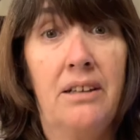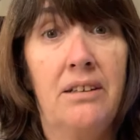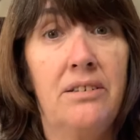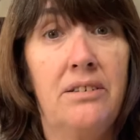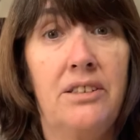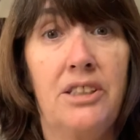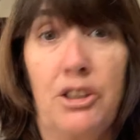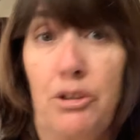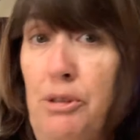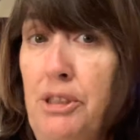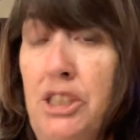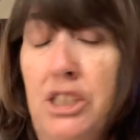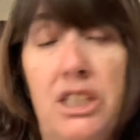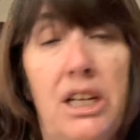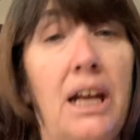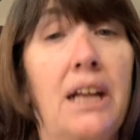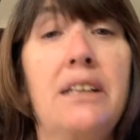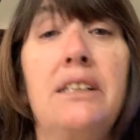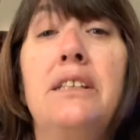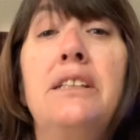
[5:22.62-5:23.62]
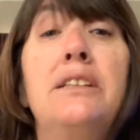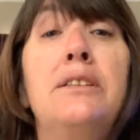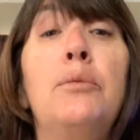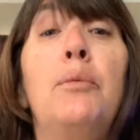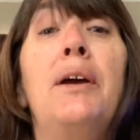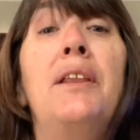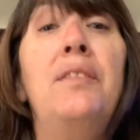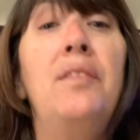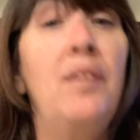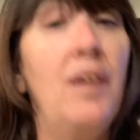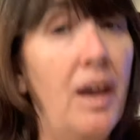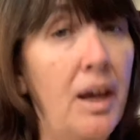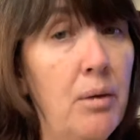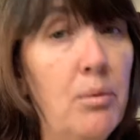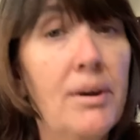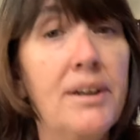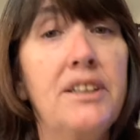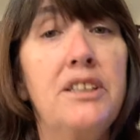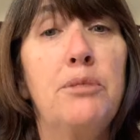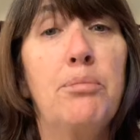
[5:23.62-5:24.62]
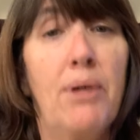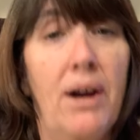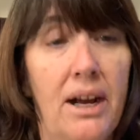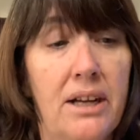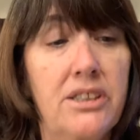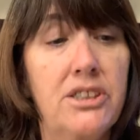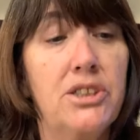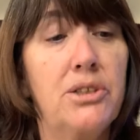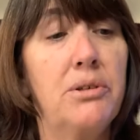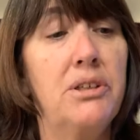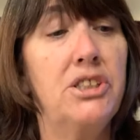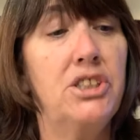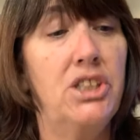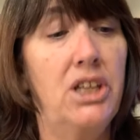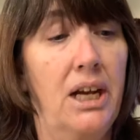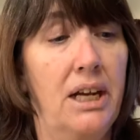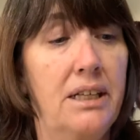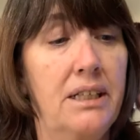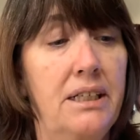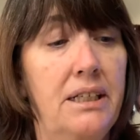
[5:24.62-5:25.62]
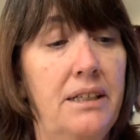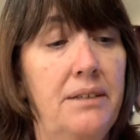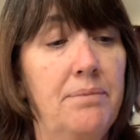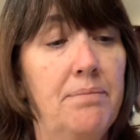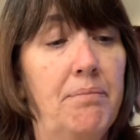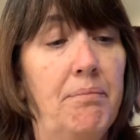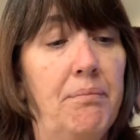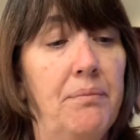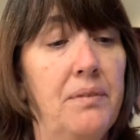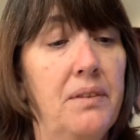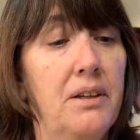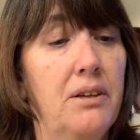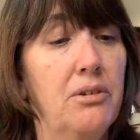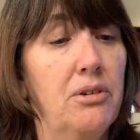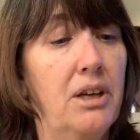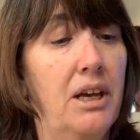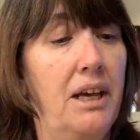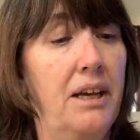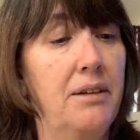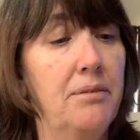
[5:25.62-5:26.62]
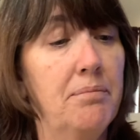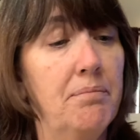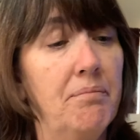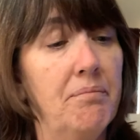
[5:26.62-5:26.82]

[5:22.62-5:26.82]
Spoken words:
the Christianity, the way they wanted to practice Christianity. Okay.